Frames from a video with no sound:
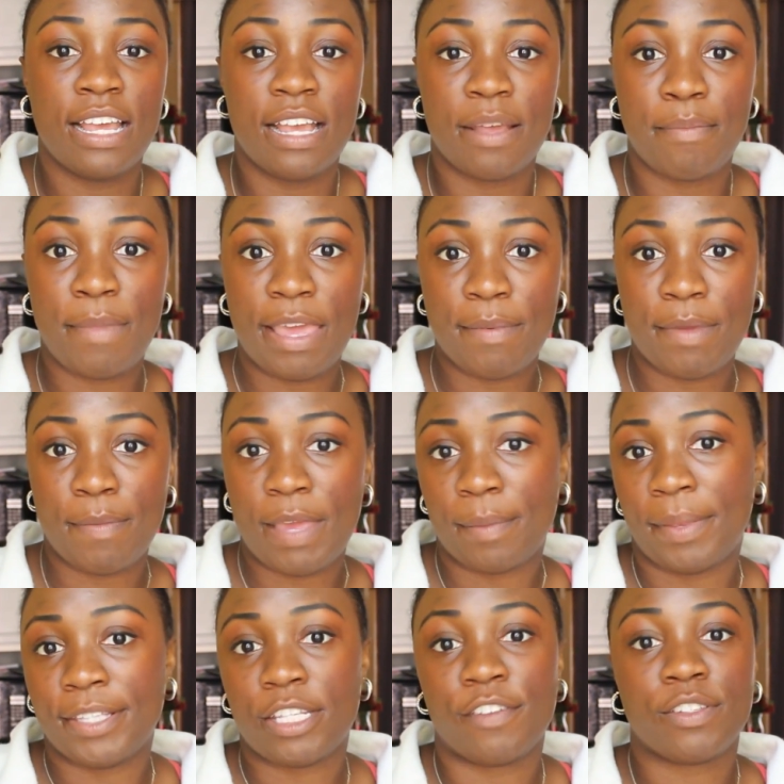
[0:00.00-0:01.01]
maybe
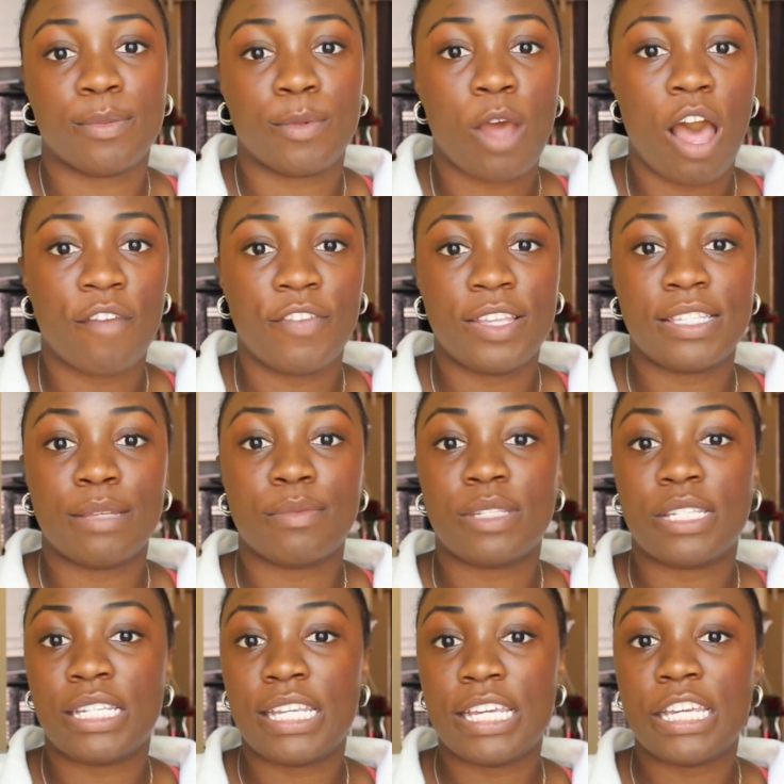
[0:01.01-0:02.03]
make myself some coffee,
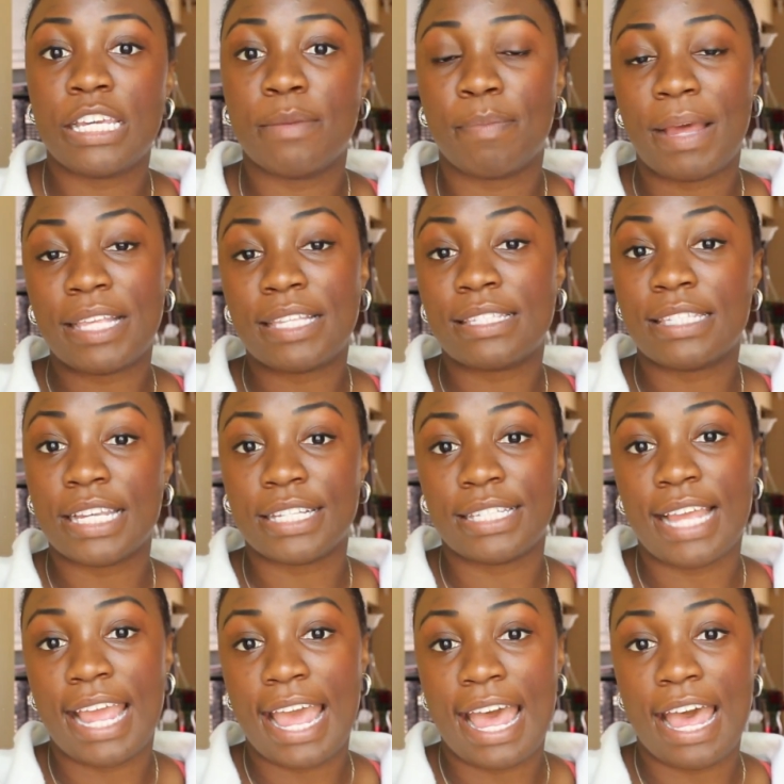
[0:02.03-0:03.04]
some tea. By
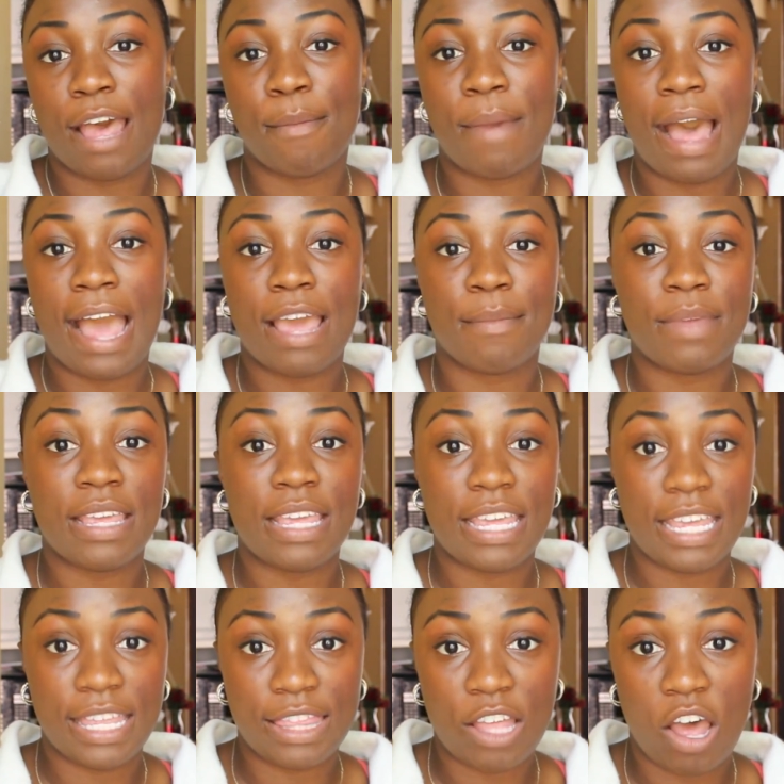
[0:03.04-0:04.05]
6 a.m. I am
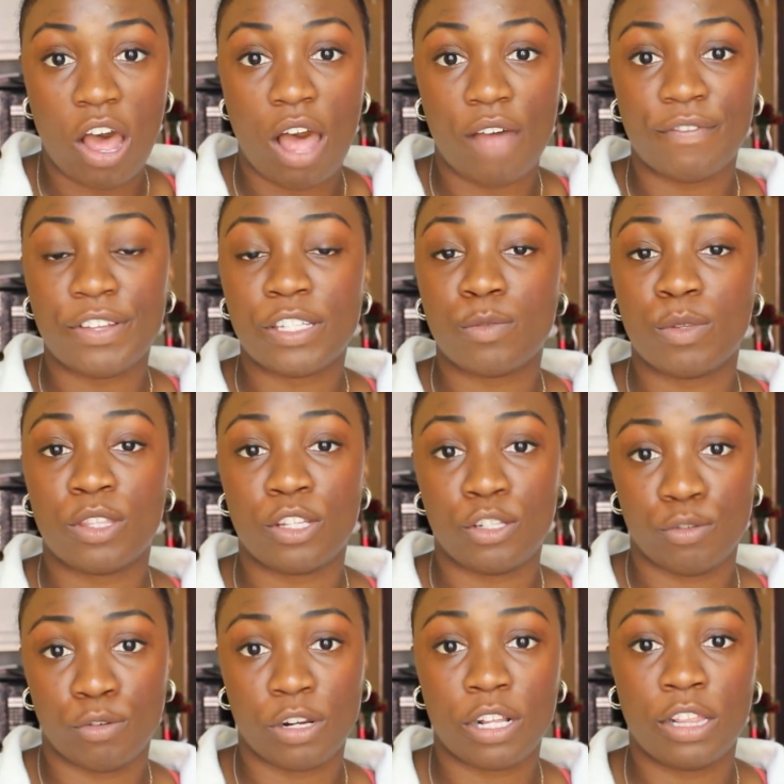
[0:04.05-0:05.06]
in the office with the
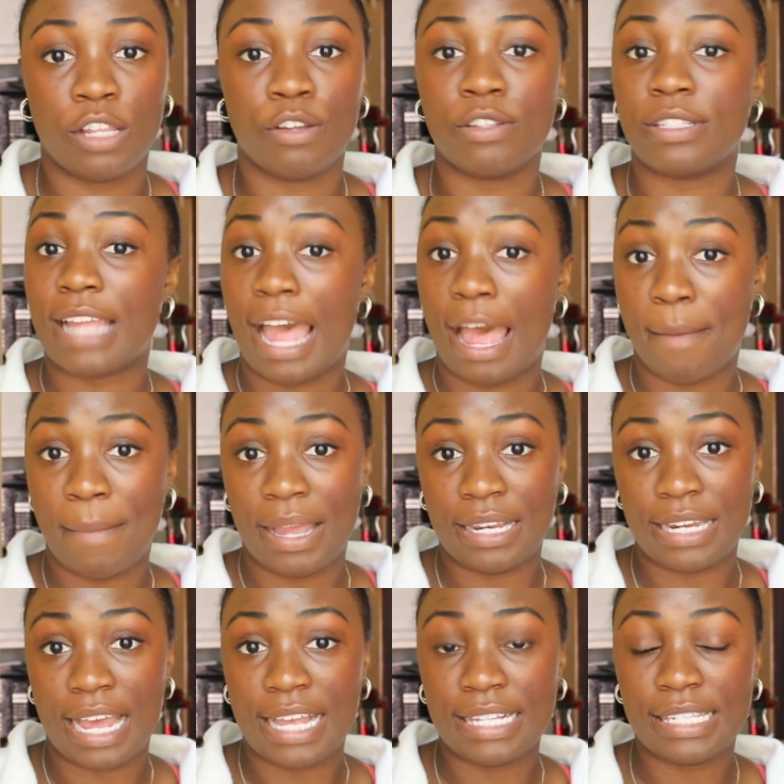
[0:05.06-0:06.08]
door closed at my
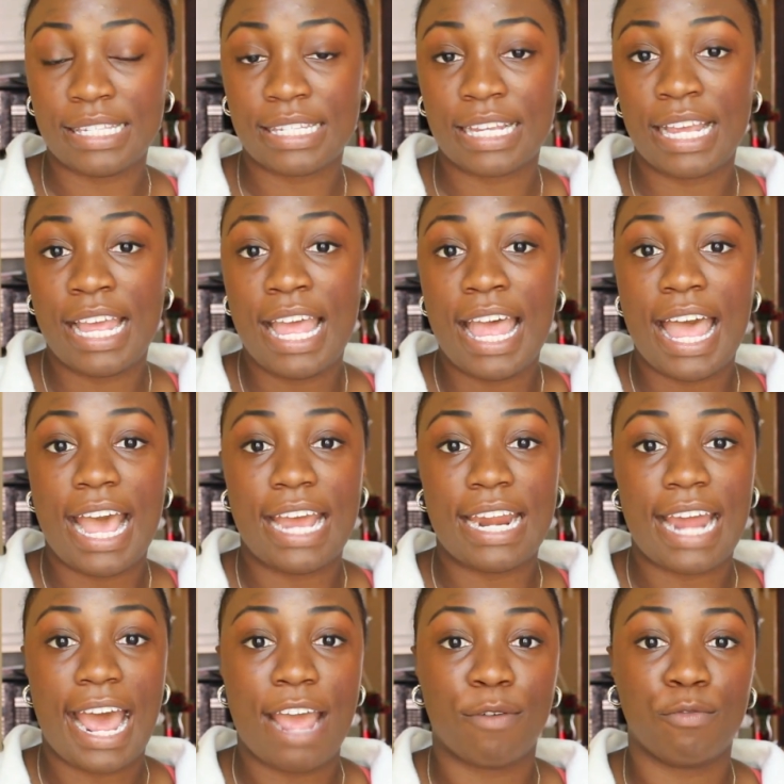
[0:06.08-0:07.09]
desk,
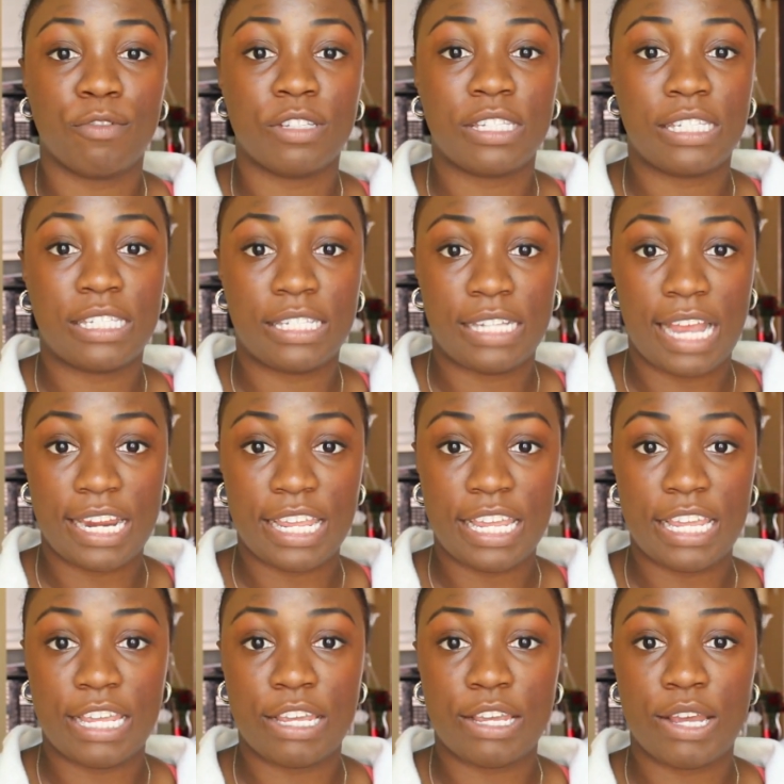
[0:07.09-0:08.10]
and I will
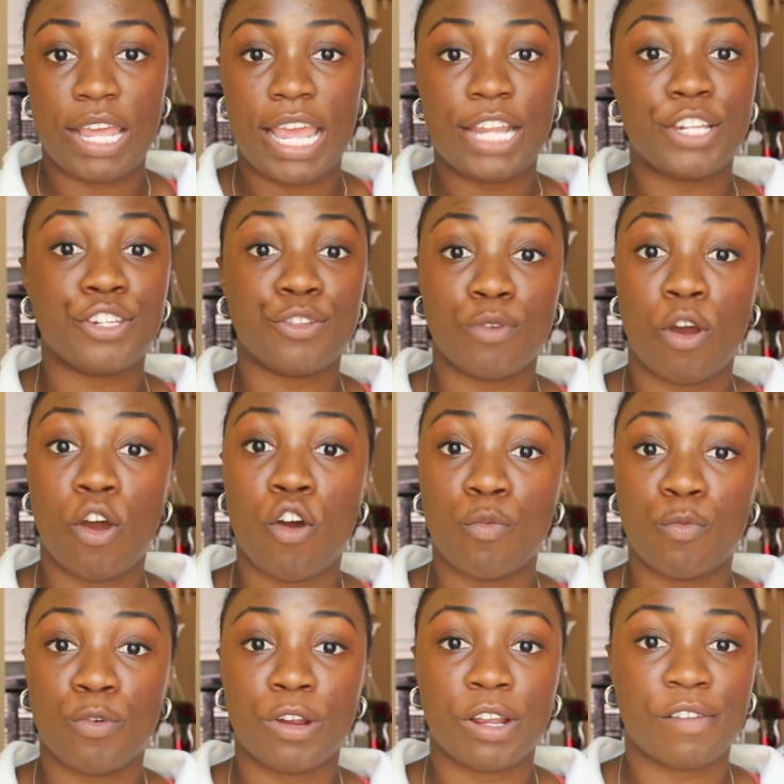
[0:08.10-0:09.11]
study and do
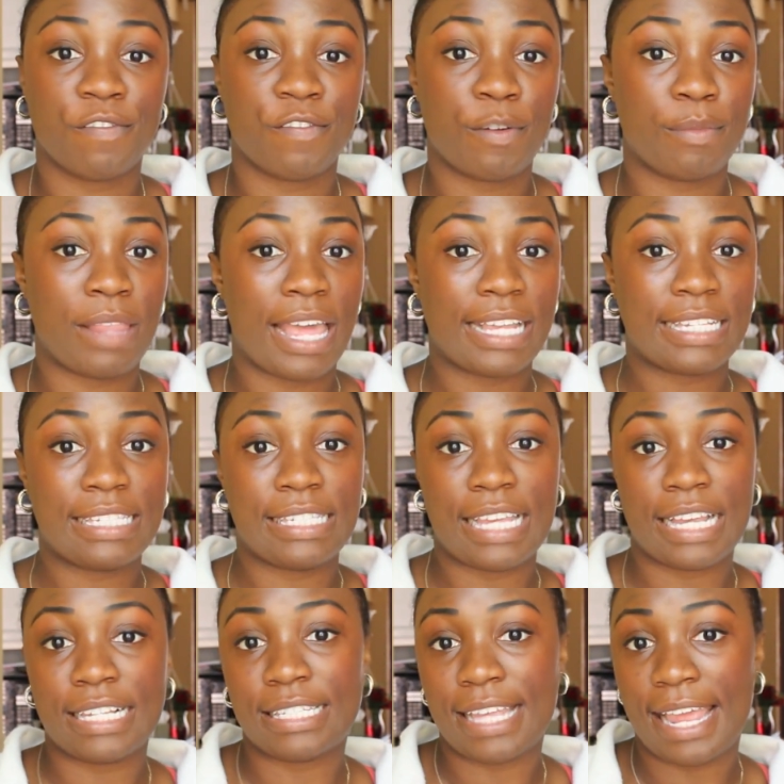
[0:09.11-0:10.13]
homework from like
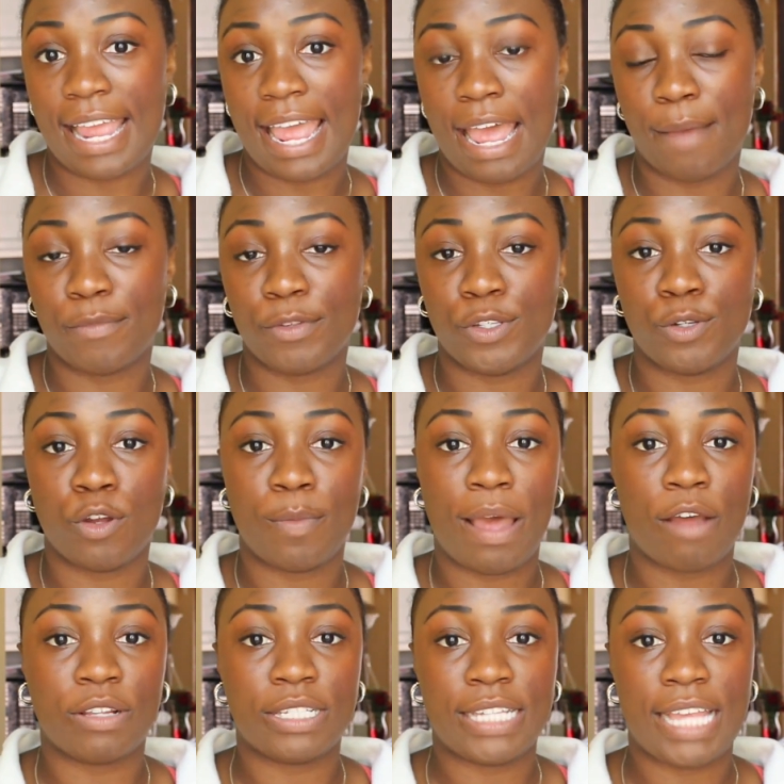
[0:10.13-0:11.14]
6 a.m. to
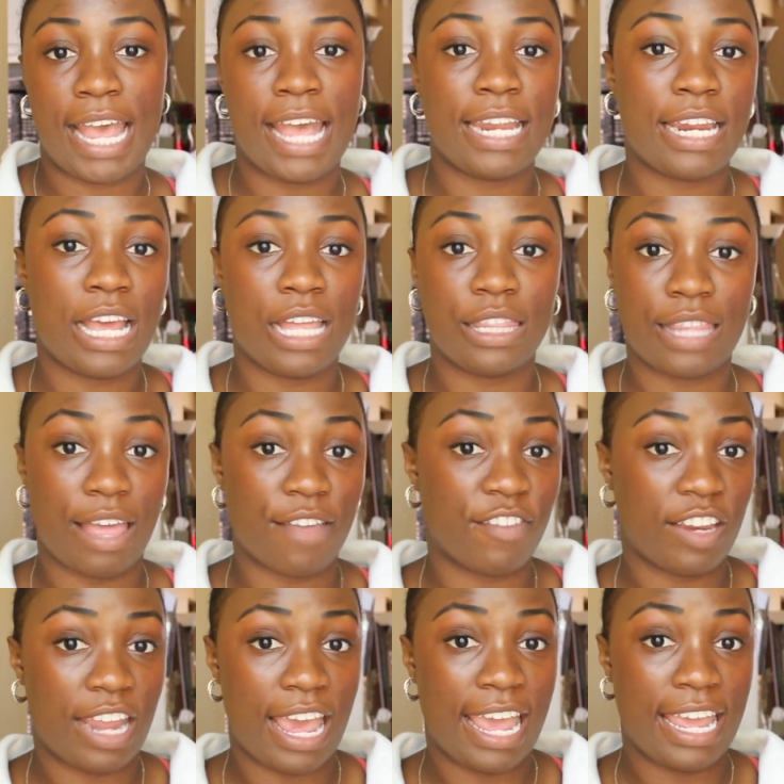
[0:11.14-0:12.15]
about 10,
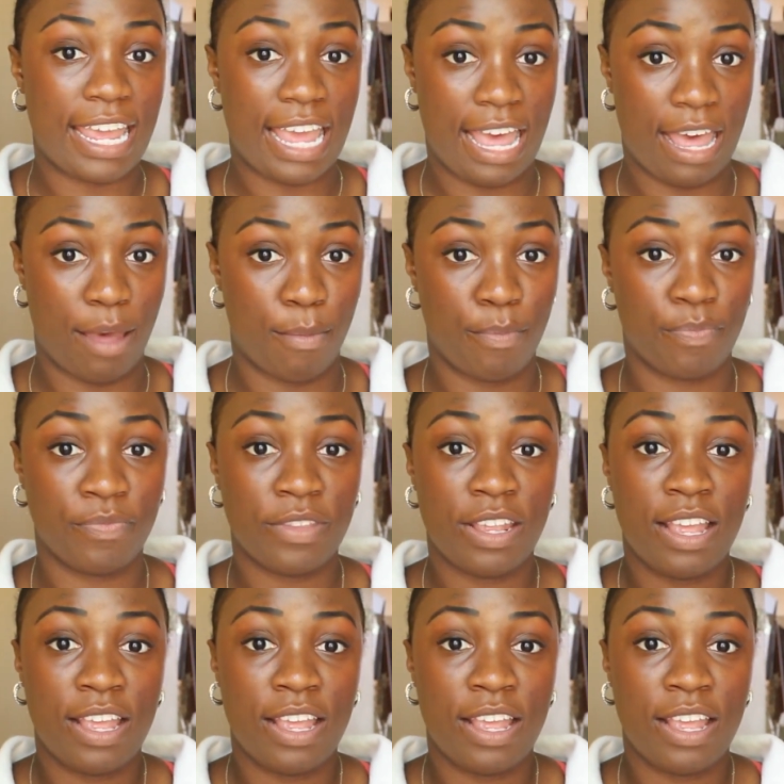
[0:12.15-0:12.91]
11 a.m.